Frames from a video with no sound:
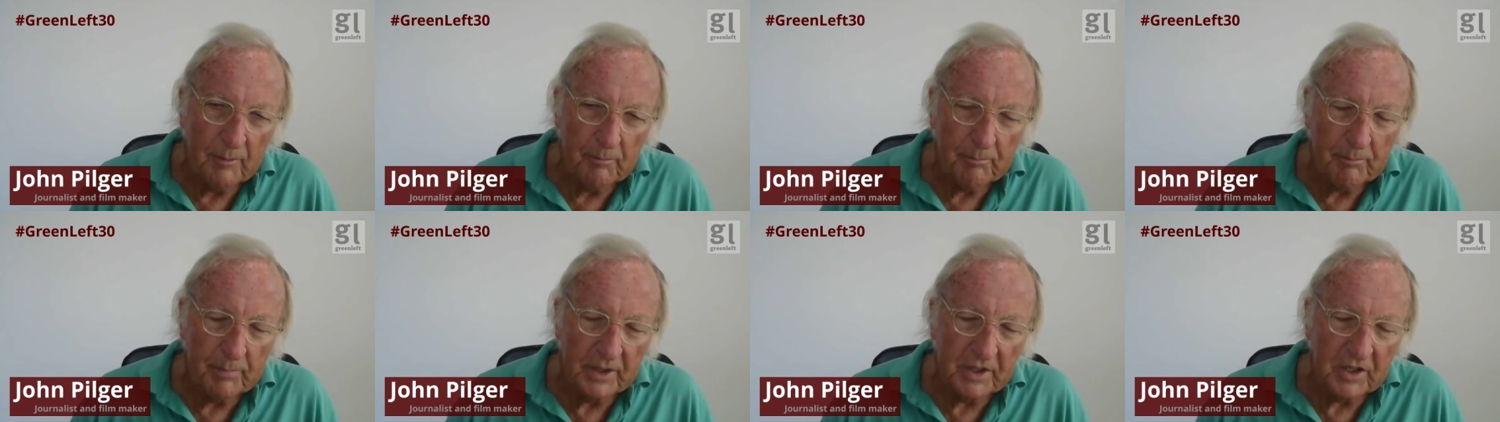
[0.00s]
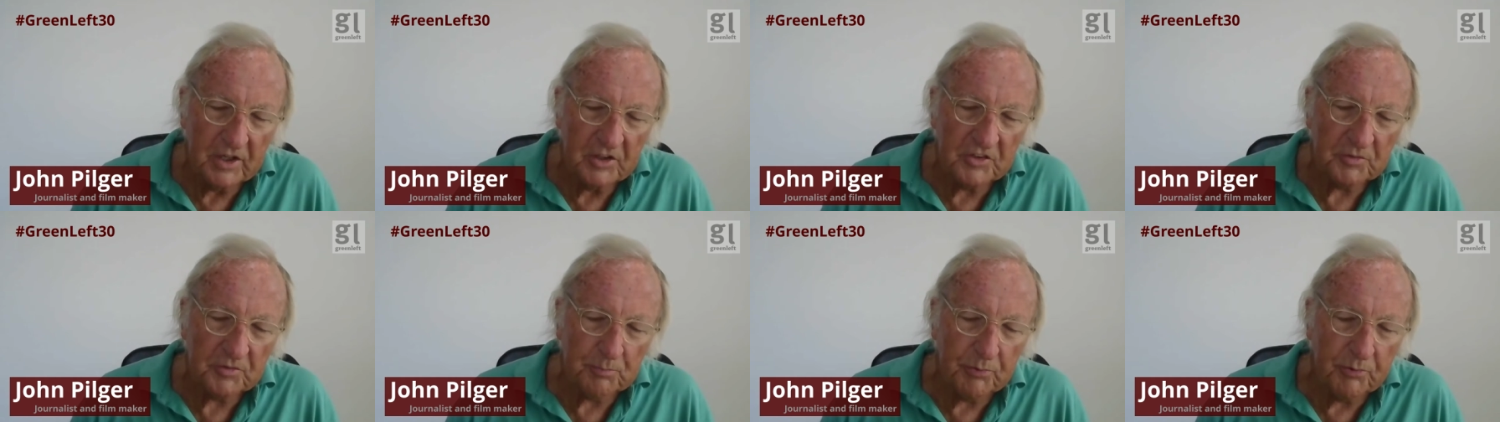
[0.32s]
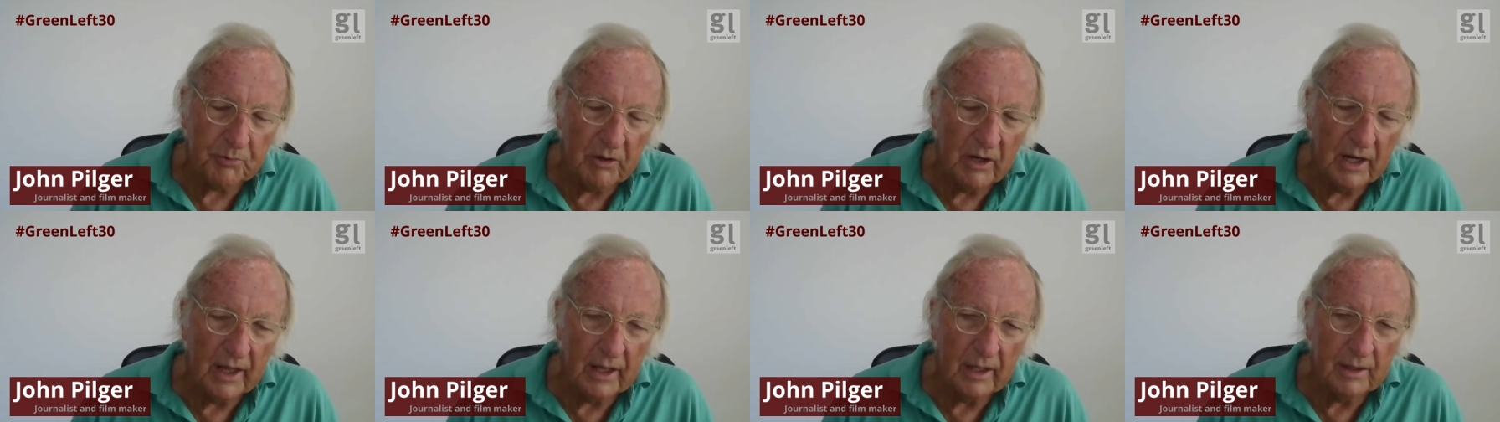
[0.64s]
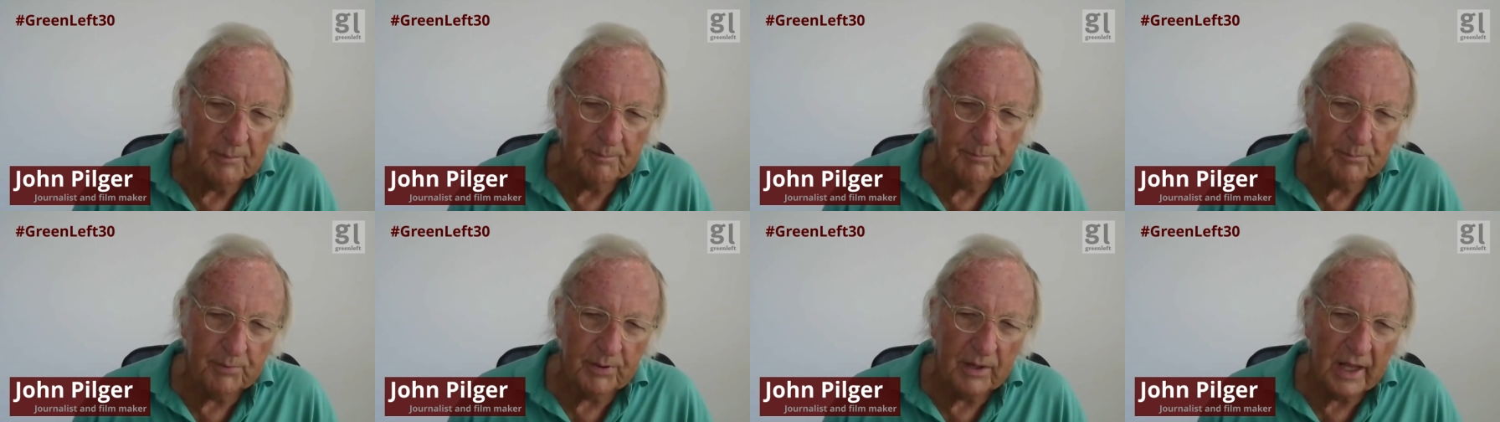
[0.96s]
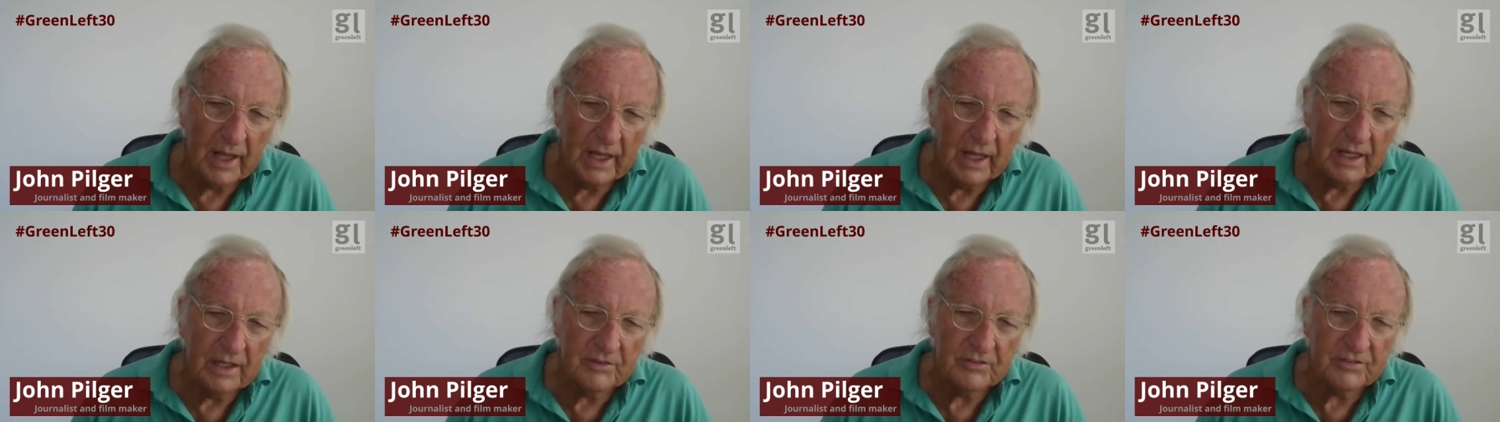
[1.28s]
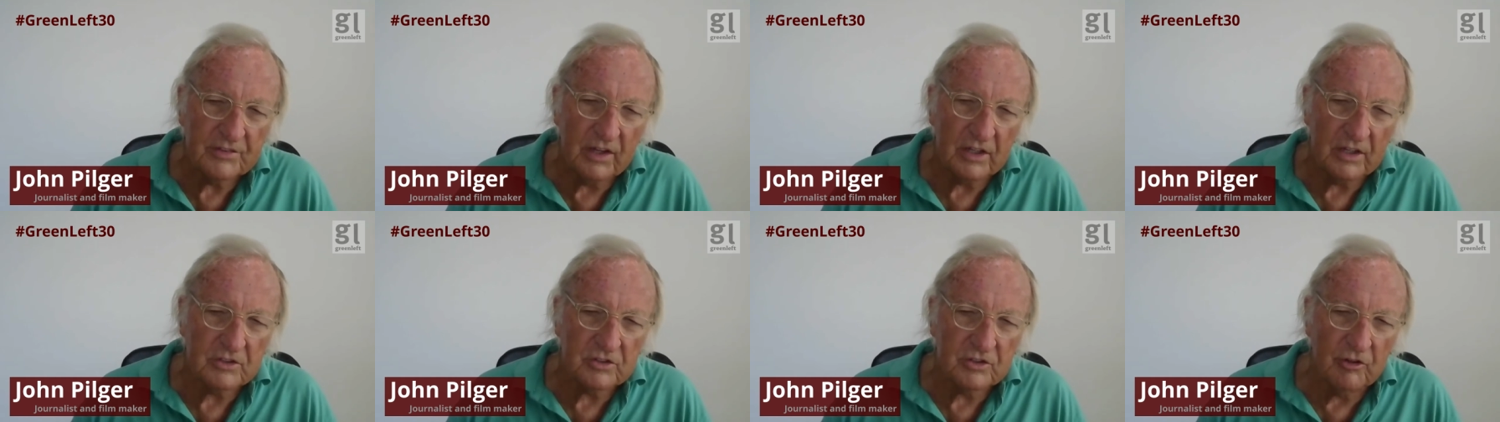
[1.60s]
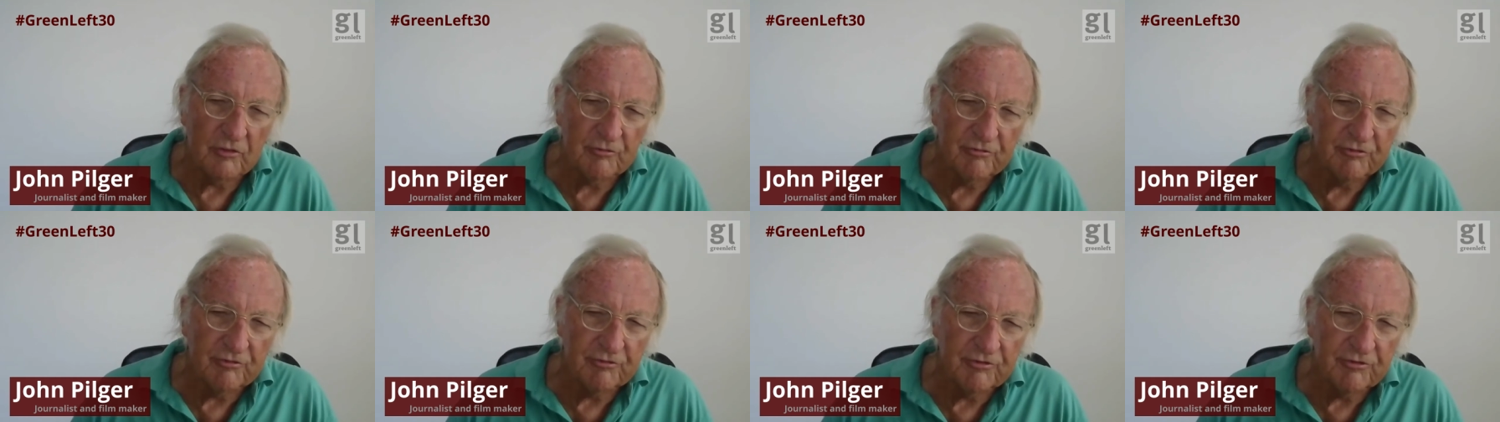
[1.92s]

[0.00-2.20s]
but it's play, played such a